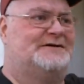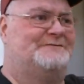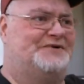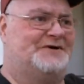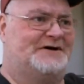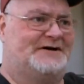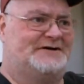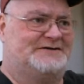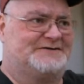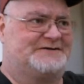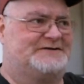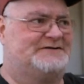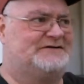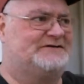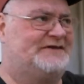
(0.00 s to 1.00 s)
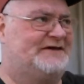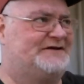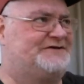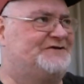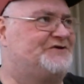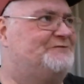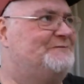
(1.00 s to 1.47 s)
But that's
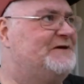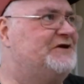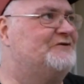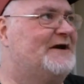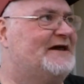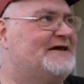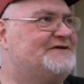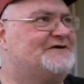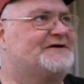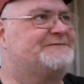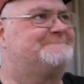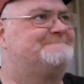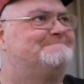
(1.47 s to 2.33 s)
just me ranting.